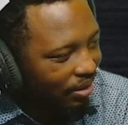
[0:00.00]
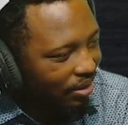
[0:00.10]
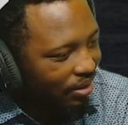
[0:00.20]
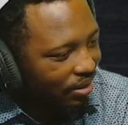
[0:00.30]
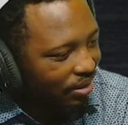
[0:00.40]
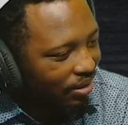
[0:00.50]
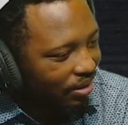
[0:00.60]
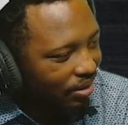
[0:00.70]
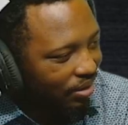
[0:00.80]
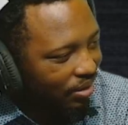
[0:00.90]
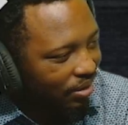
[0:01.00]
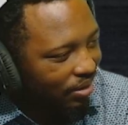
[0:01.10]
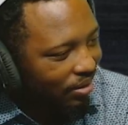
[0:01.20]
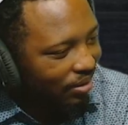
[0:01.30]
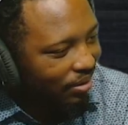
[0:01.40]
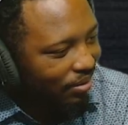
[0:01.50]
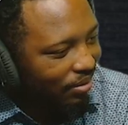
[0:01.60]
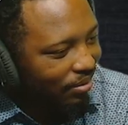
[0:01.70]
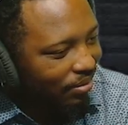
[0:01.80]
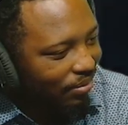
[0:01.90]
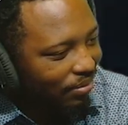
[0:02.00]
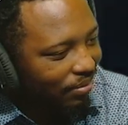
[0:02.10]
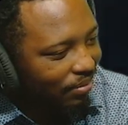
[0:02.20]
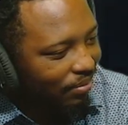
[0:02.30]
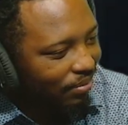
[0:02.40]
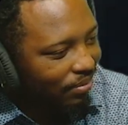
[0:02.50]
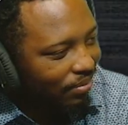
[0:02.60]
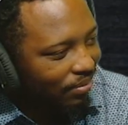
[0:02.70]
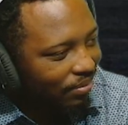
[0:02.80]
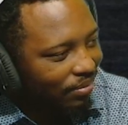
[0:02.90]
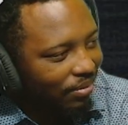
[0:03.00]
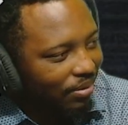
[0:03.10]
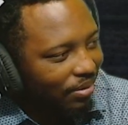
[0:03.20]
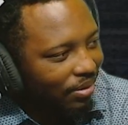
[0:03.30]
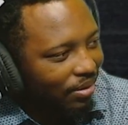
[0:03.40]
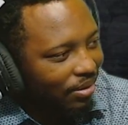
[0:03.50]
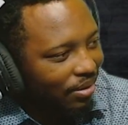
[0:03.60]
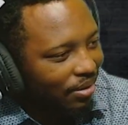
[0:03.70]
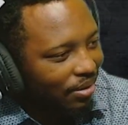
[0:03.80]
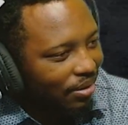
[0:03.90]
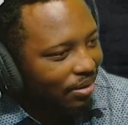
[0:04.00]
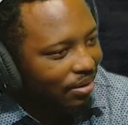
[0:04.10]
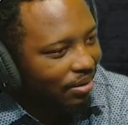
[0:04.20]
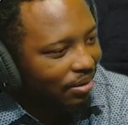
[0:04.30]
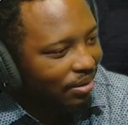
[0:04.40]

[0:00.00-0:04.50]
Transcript: Nobody speaks.